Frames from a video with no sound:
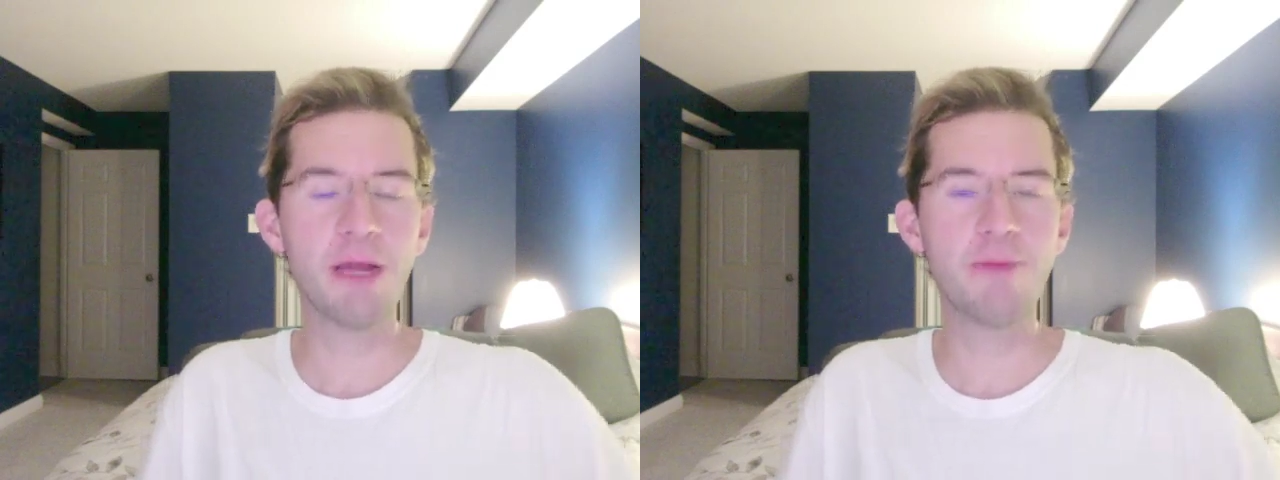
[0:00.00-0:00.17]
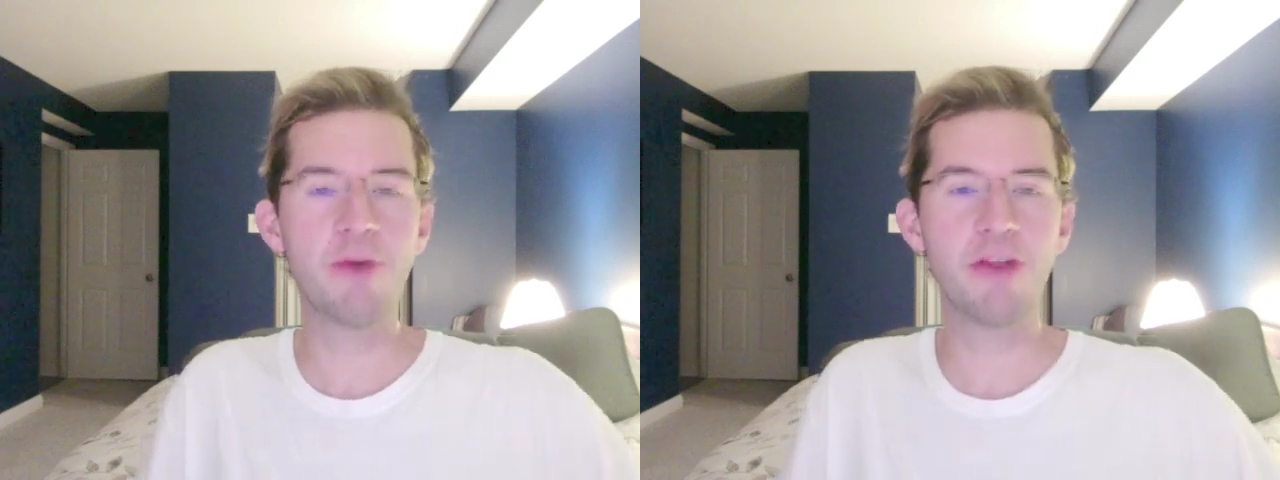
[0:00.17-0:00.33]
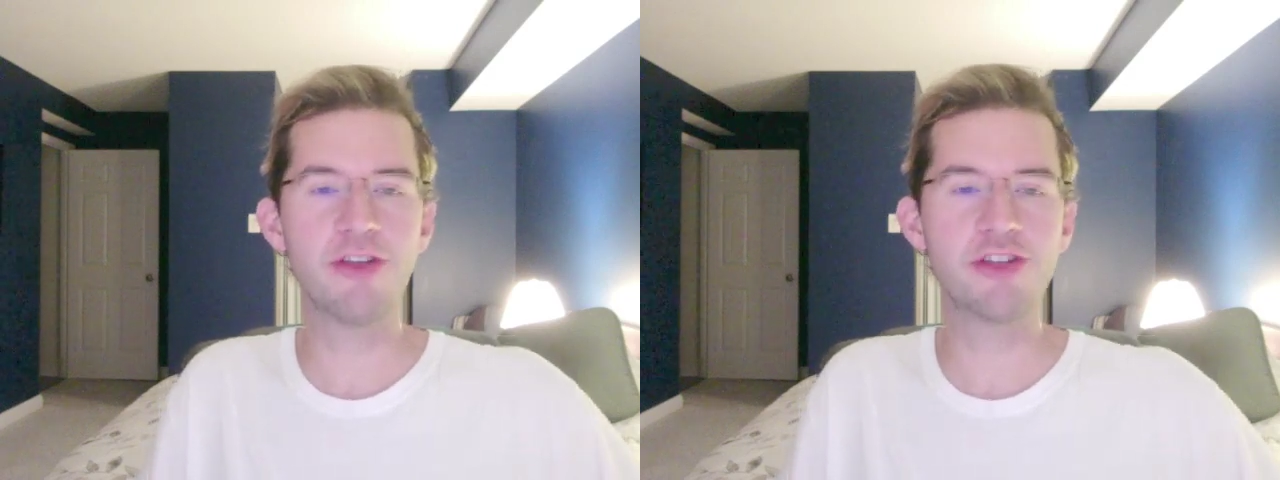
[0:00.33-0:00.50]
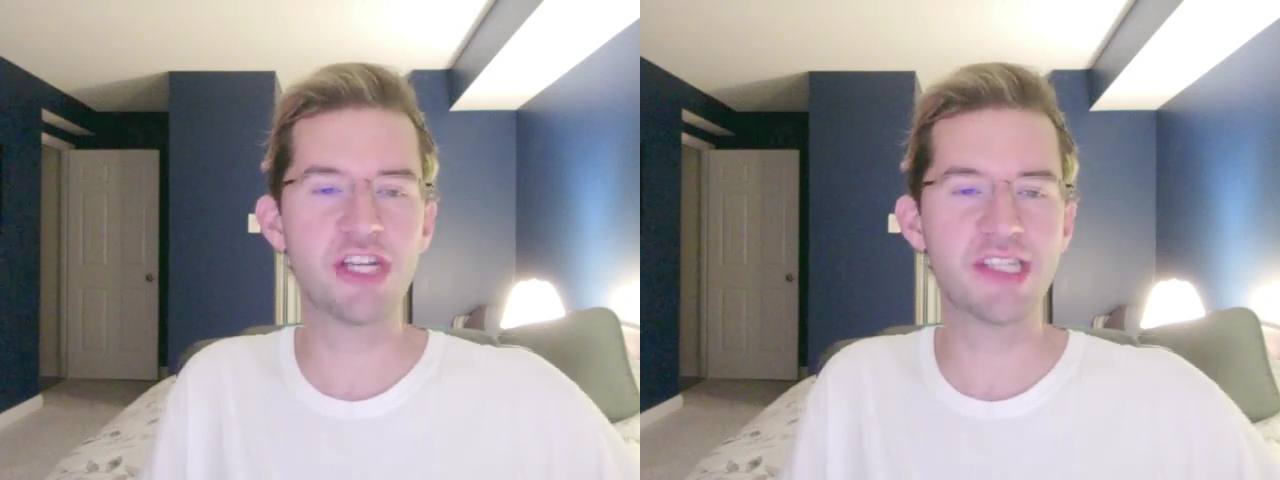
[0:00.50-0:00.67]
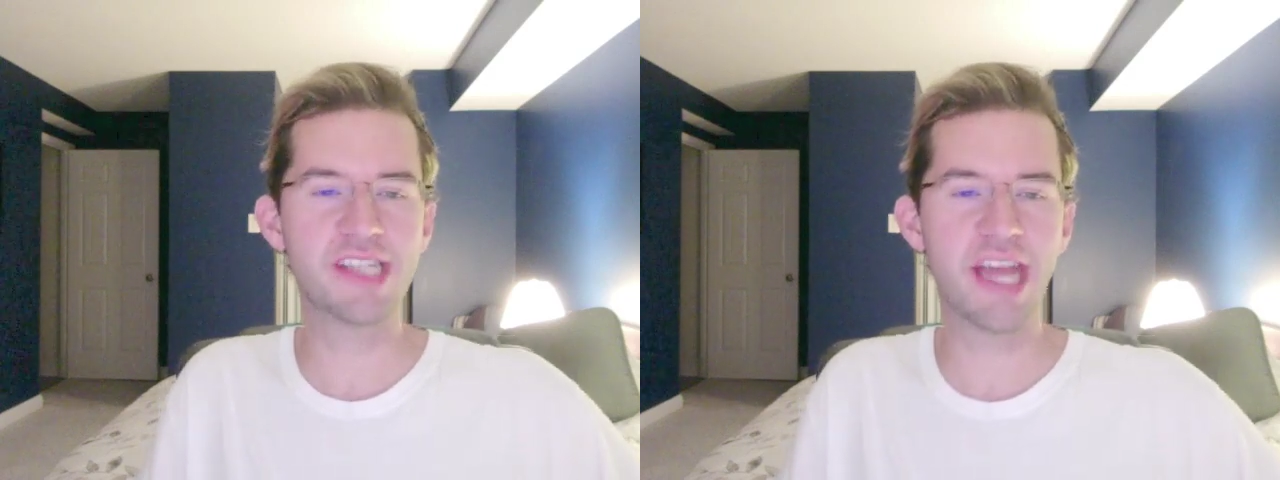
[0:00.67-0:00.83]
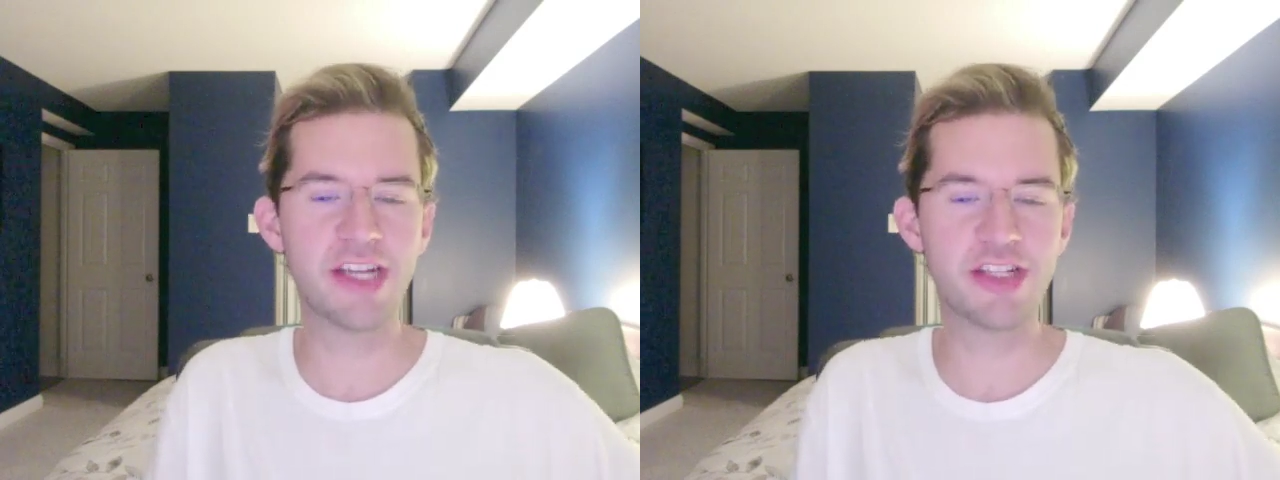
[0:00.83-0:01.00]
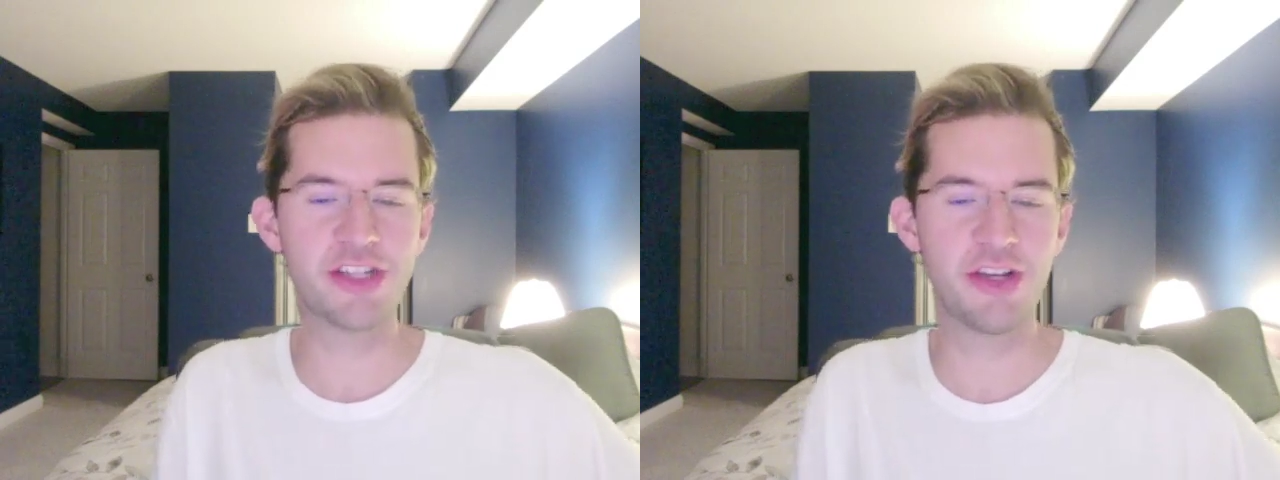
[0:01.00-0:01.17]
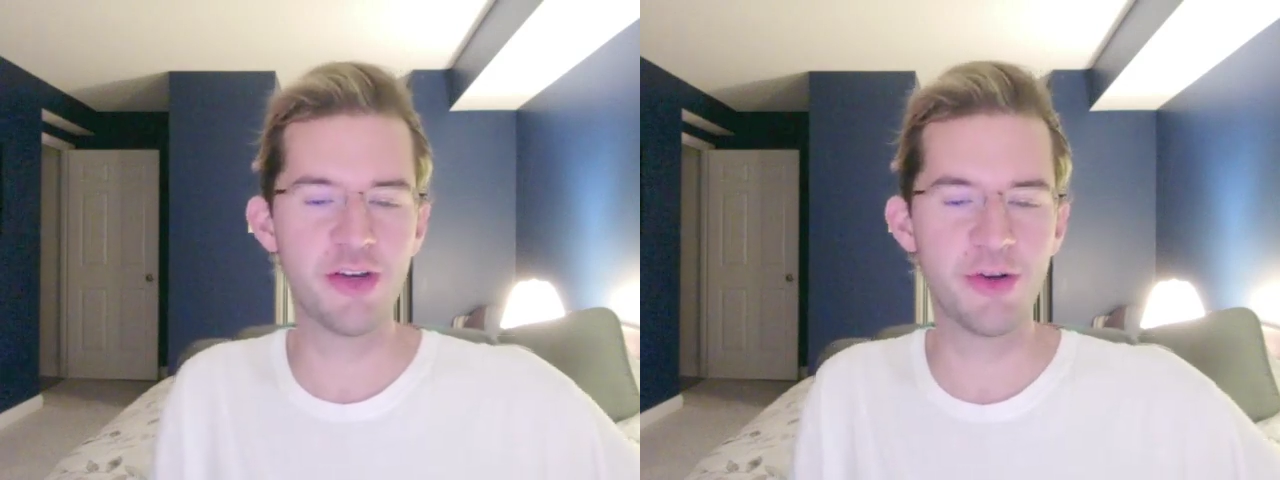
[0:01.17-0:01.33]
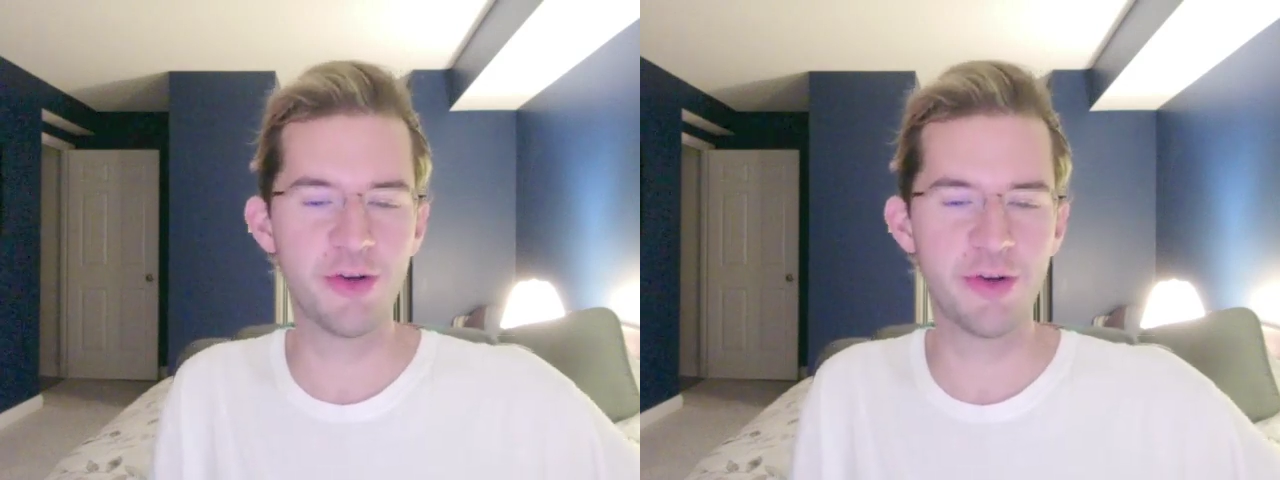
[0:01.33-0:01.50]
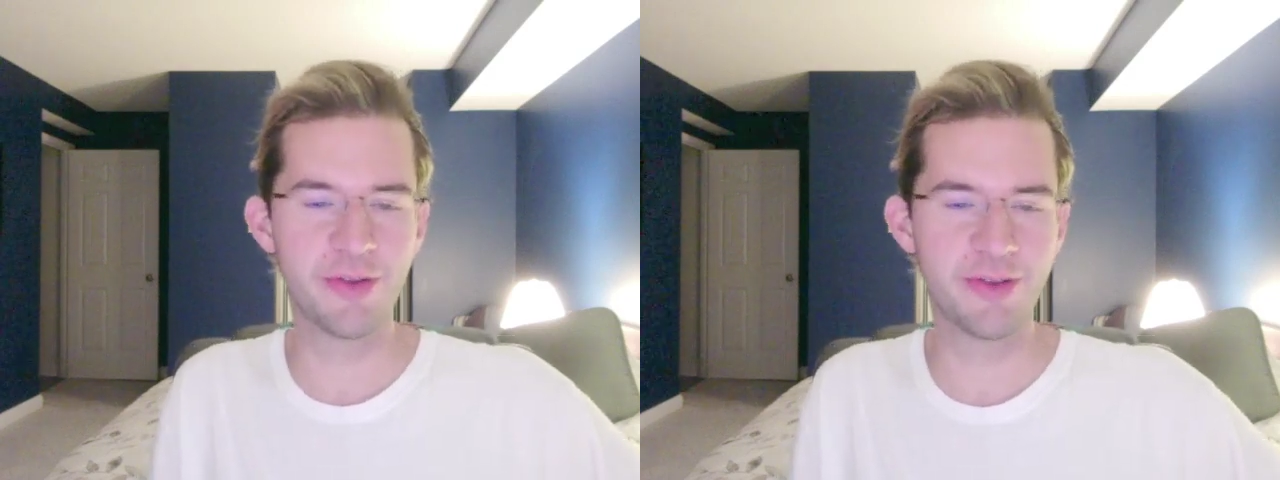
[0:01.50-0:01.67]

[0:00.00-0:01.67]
Big Brother Cheesecake 2.